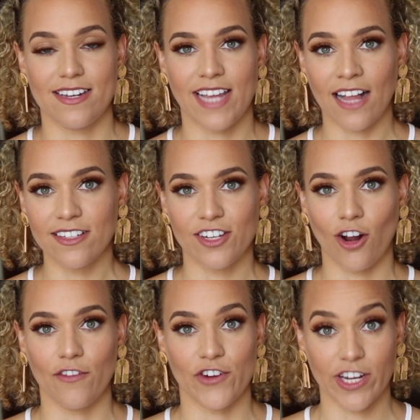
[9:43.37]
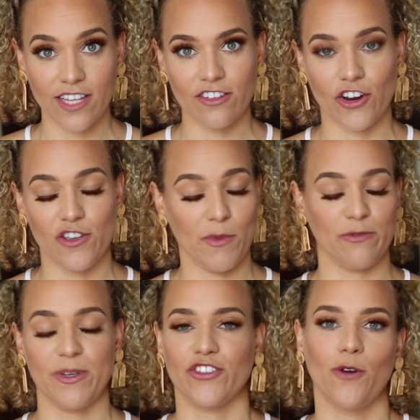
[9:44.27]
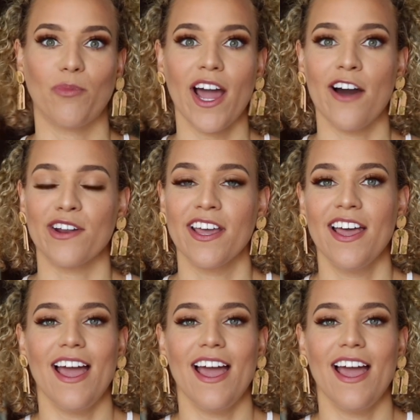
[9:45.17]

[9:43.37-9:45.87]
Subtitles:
and talented all of your kids are. You must be so proud.